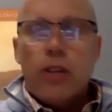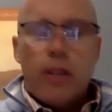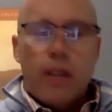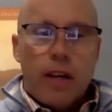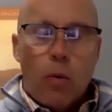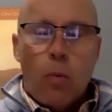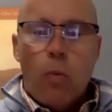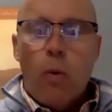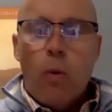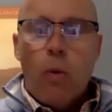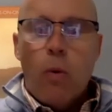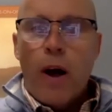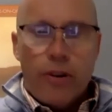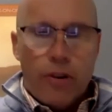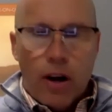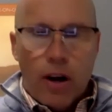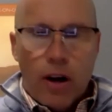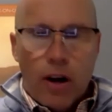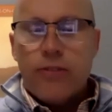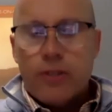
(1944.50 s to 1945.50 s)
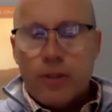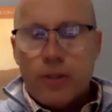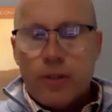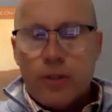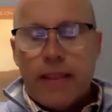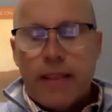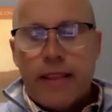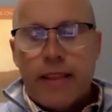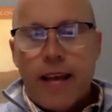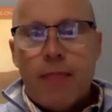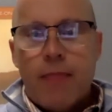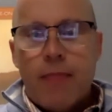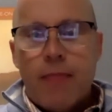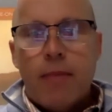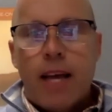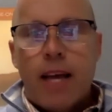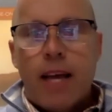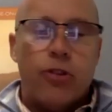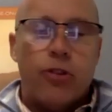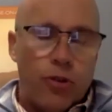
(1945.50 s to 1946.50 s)
whether I'll submit them
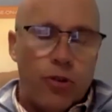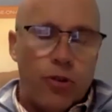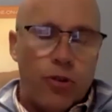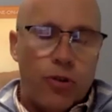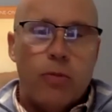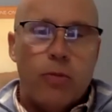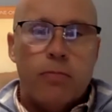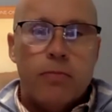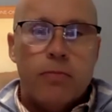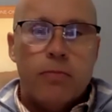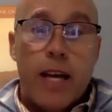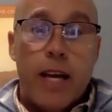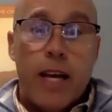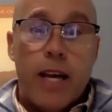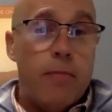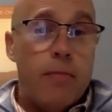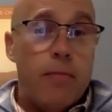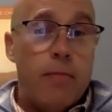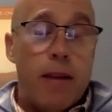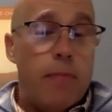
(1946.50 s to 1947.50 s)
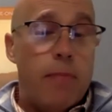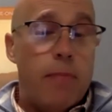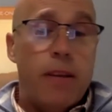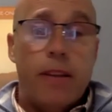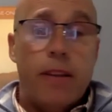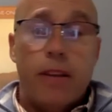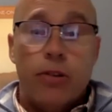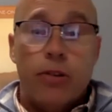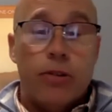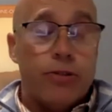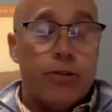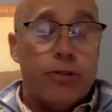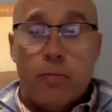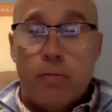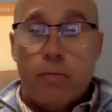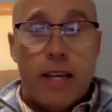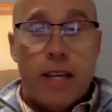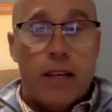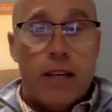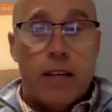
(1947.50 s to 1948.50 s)
and to whom. And it may be that you'll
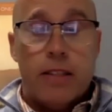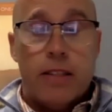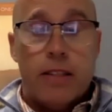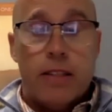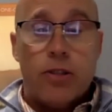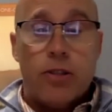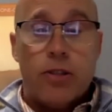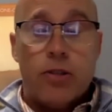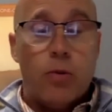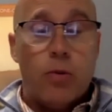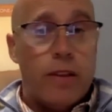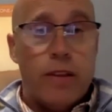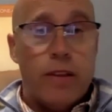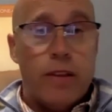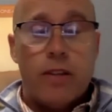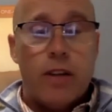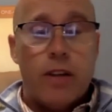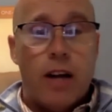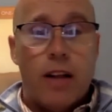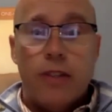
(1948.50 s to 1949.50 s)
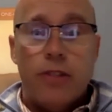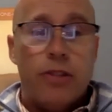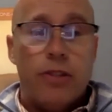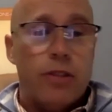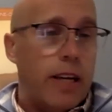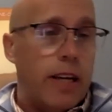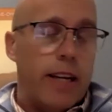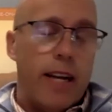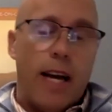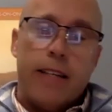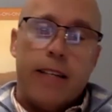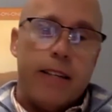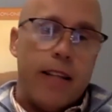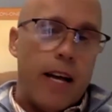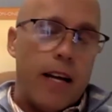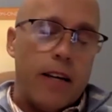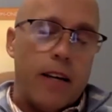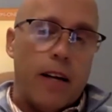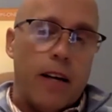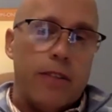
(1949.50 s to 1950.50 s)
submit a test score to this college and not to
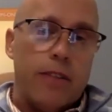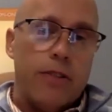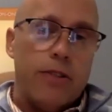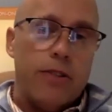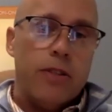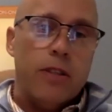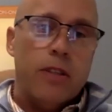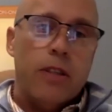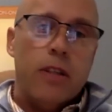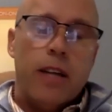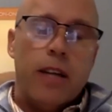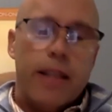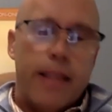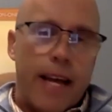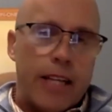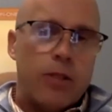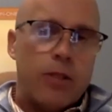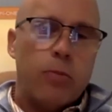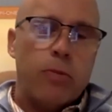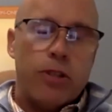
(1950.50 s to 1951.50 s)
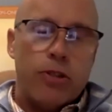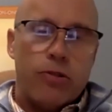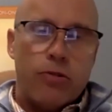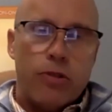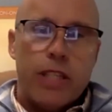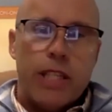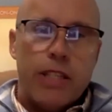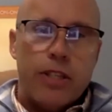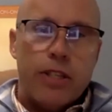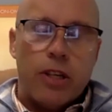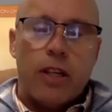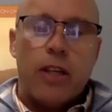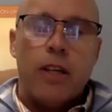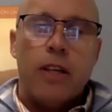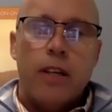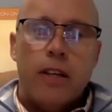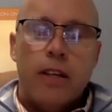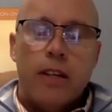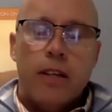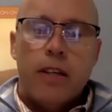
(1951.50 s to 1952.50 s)
that college. And that's where strategic
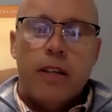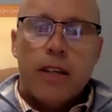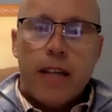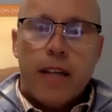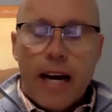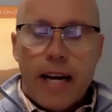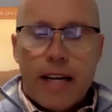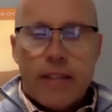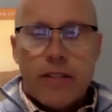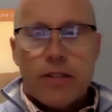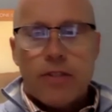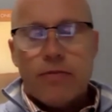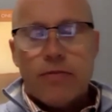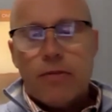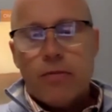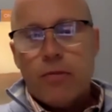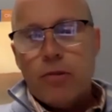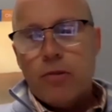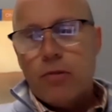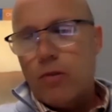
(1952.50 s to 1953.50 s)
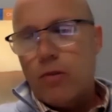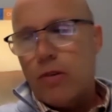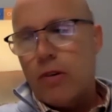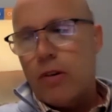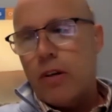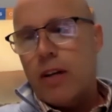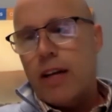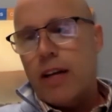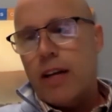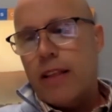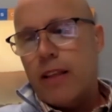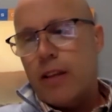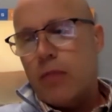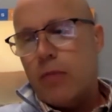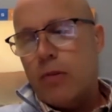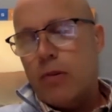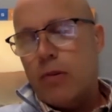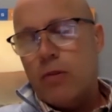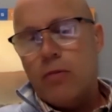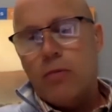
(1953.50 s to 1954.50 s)
guidance from you, Lauren, I think
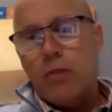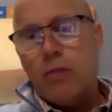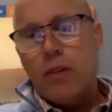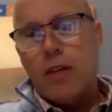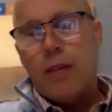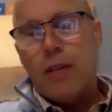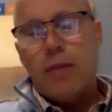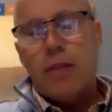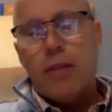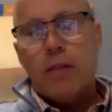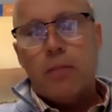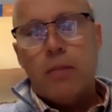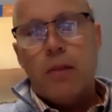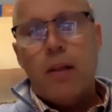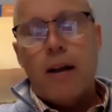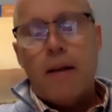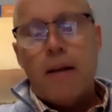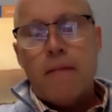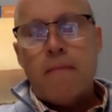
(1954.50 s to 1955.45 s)
will come into play.